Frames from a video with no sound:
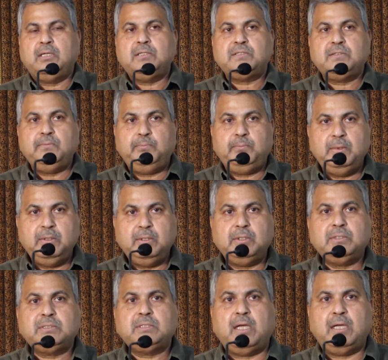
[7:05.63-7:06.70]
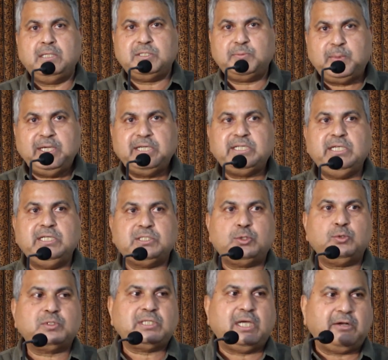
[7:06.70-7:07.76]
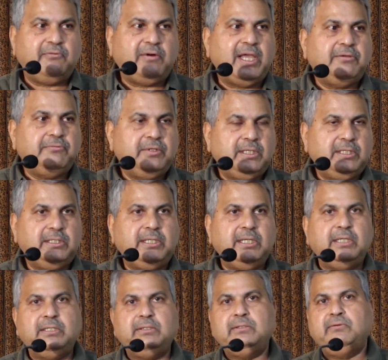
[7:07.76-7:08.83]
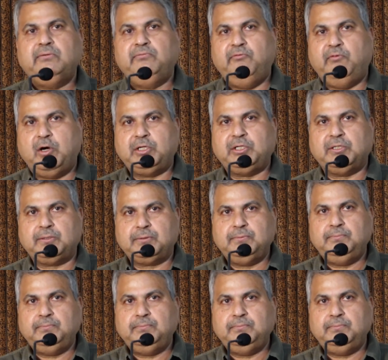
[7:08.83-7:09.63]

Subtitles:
species to survive in the water.